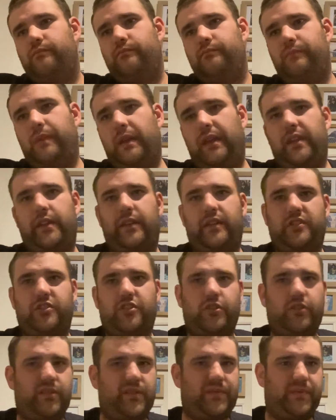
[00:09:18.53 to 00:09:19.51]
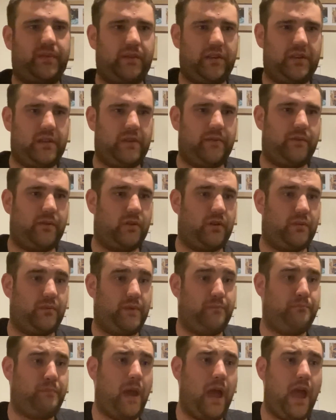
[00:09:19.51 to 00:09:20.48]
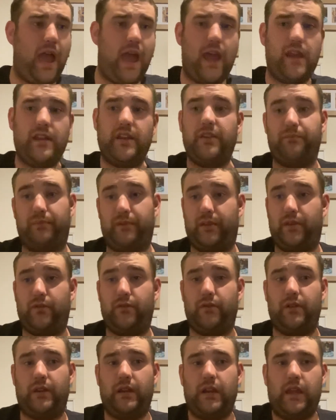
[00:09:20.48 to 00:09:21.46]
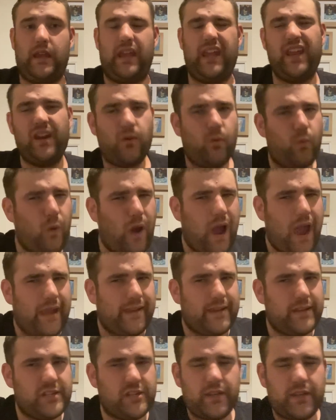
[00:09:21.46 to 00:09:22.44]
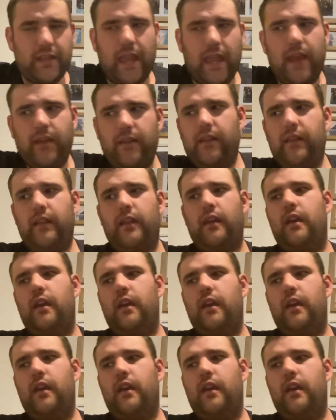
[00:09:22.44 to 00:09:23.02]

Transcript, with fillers: but you can choose between if you want to be bad, you be good in a way if you can.